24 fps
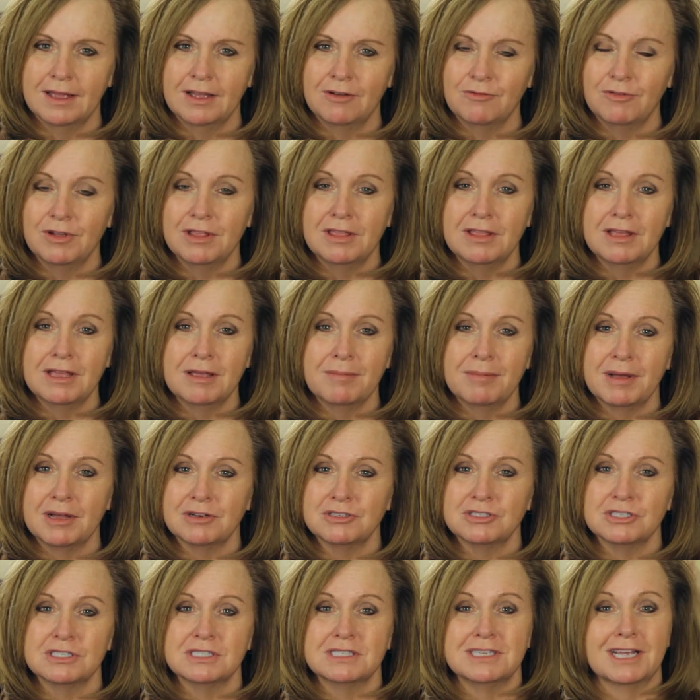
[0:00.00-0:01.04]
If we think about
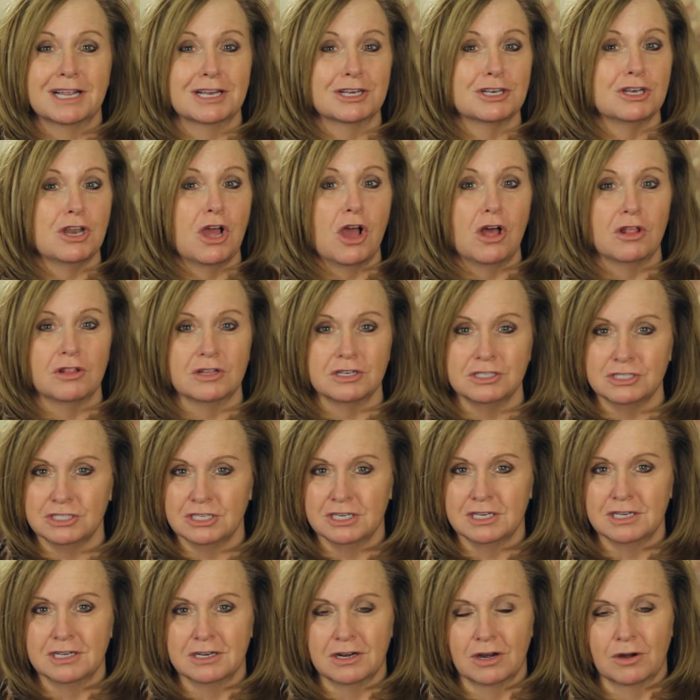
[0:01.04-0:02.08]
just
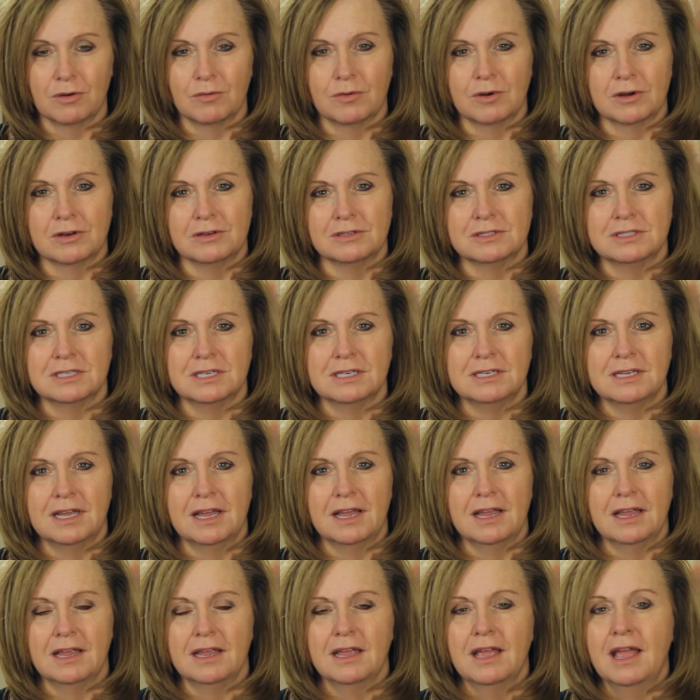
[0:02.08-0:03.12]
technology in our world
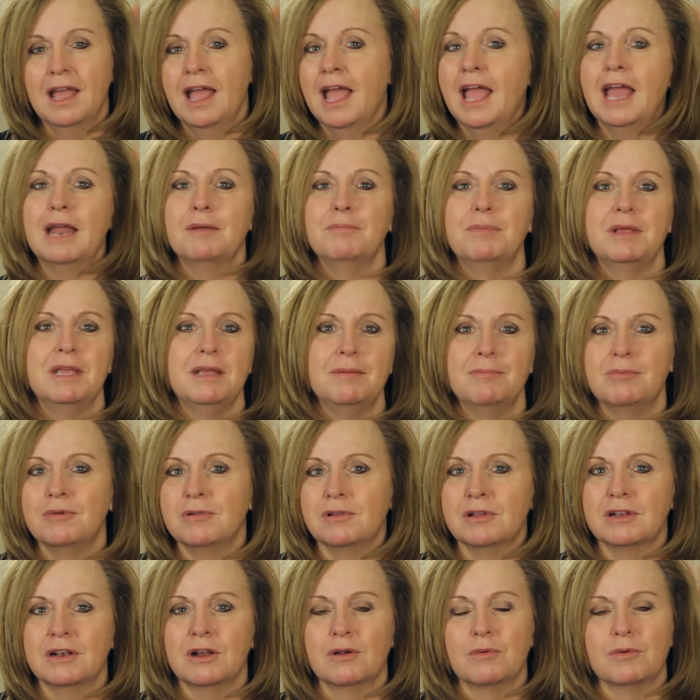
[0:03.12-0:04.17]
today and
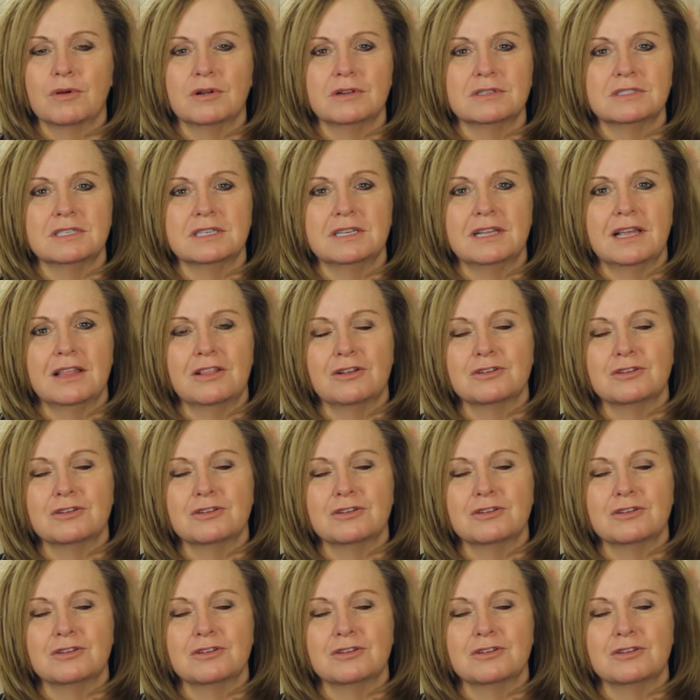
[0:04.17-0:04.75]
people in our world today,